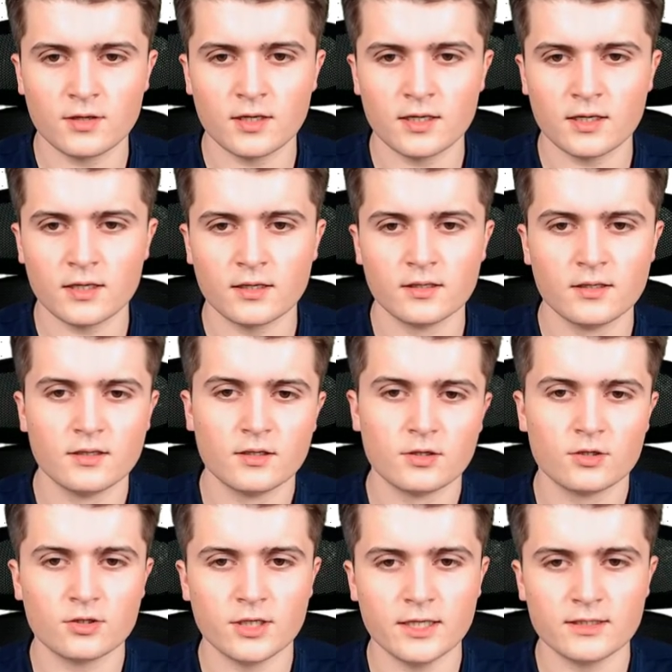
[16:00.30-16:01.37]
that I
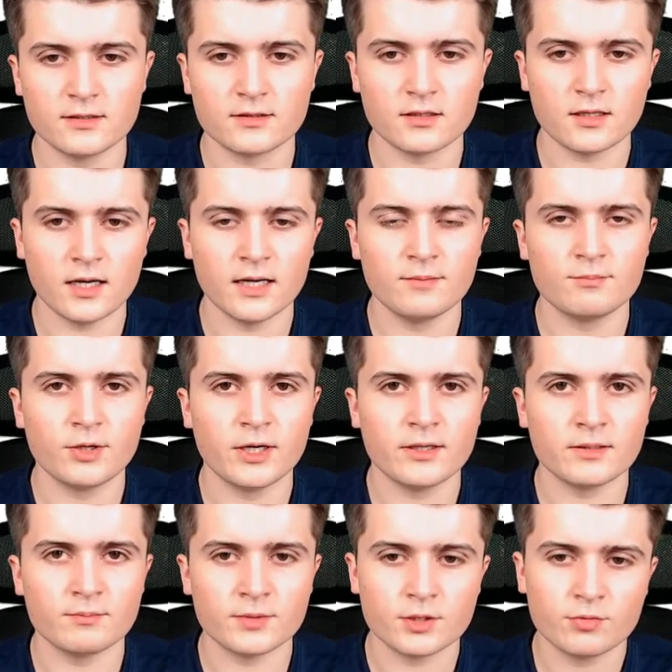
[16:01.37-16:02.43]
created a line
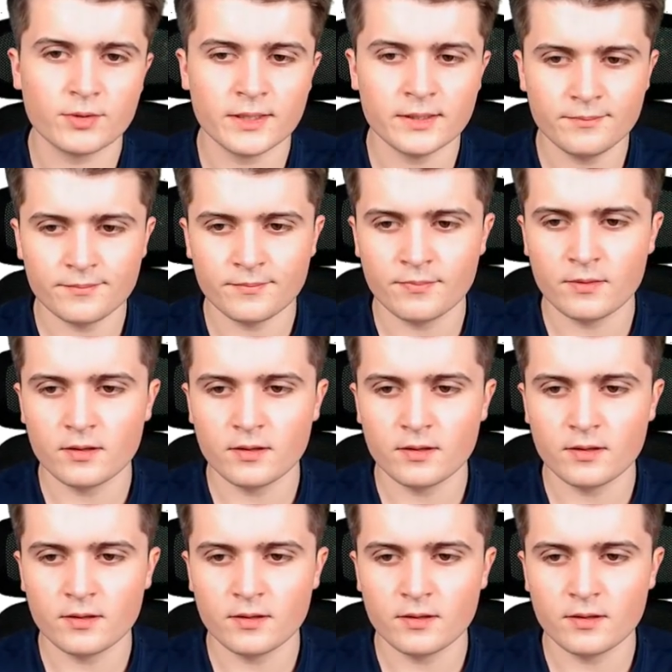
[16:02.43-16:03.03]
break in between.